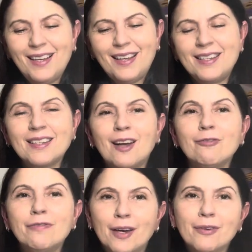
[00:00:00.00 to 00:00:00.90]
is a
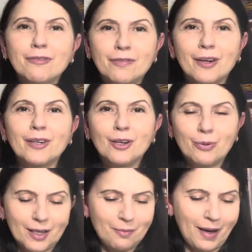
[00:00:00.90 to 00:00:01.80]
very, very
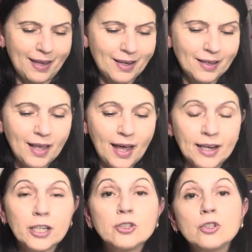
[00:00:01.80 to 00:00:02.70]
quick make.
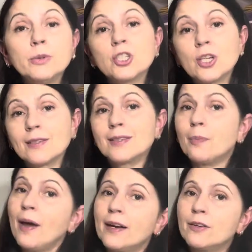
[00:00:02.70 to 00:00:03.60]
And I do adjust the
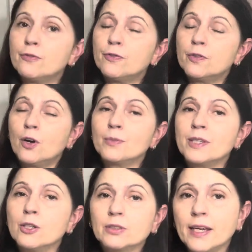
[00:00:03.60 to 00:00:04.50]
pattern from
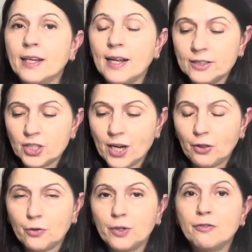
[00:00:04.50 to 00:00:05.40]
Zelda
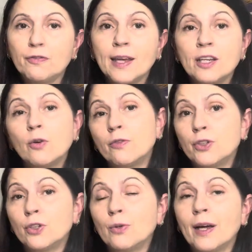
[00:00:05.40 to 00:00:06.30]
NRJ3 if any of
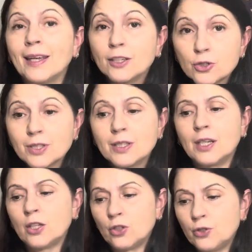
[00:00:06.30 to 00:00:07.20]
you are interested
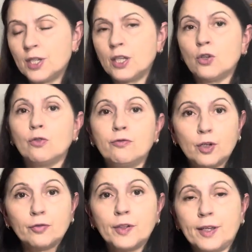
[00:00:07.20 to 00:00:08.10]
in using your
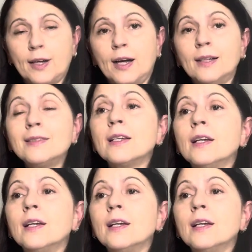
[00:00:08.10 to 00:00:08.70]
velvet yarns.